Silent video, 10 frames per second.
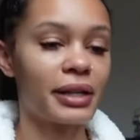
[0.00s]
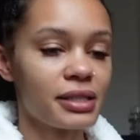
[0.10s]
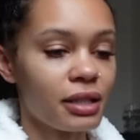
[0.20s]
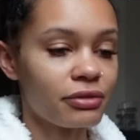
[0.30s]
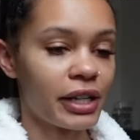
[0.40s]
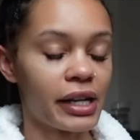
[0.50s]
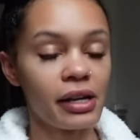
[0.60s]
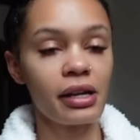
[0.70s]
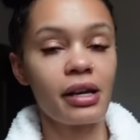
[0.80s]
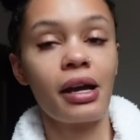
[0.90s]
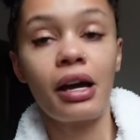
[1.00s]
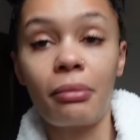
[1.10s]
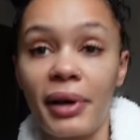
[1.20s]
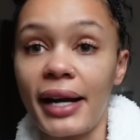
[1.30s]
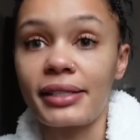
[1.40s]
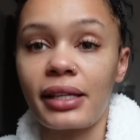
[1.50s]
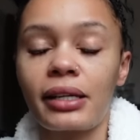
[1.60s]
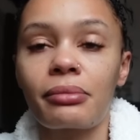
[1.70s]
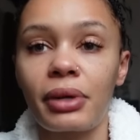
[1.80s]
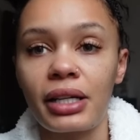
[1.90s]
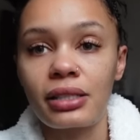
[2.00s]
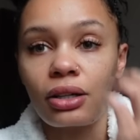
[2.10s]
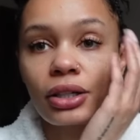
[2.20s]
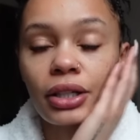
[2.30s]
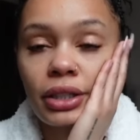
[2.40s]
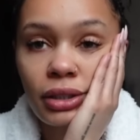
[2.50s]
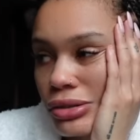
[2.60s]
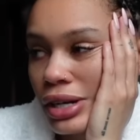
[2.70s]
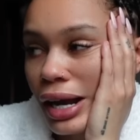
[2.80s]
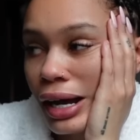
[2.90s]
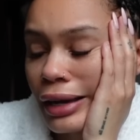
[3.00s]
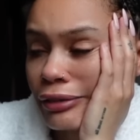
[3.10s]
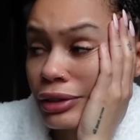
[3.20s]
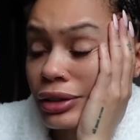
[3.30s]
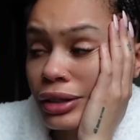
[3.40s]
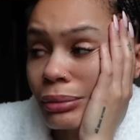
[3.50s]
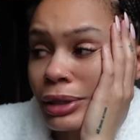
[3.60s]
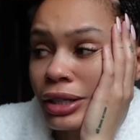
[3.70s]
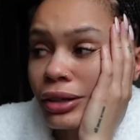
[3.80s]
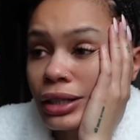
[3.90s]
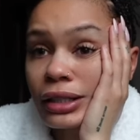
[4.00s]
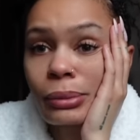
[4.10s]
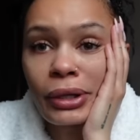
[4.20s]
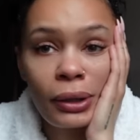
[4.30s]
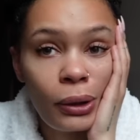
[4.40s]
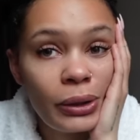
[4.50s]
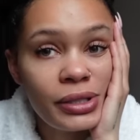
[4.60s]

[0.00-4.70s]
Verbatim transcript: my stuff ready but I didn't, but it's all good. So yeah, I've literally been on the computer all